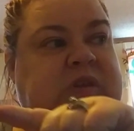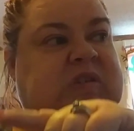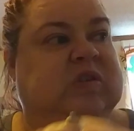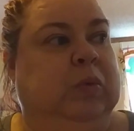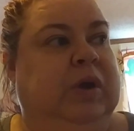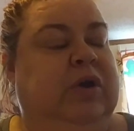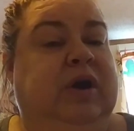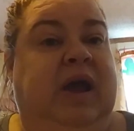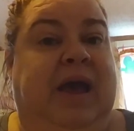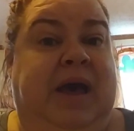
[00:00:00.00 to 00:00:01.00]
So we
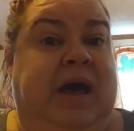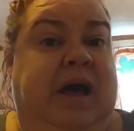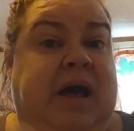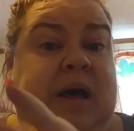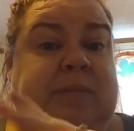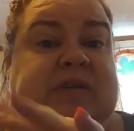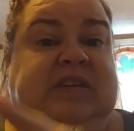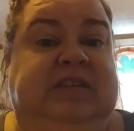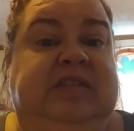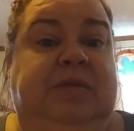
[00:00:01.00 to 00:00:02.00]
are almost
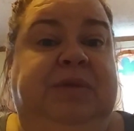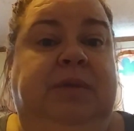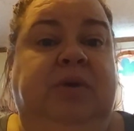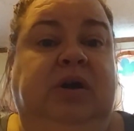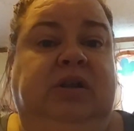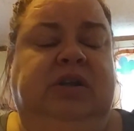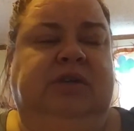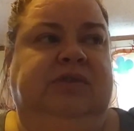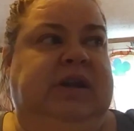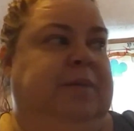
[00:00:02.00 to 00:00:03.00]
at the 10 minute mark, a little
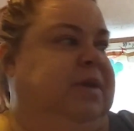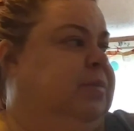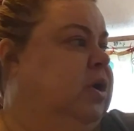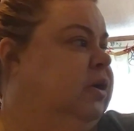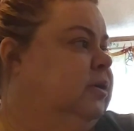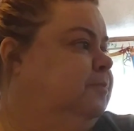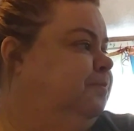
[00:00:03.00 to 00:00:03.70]
over the nine minute mark.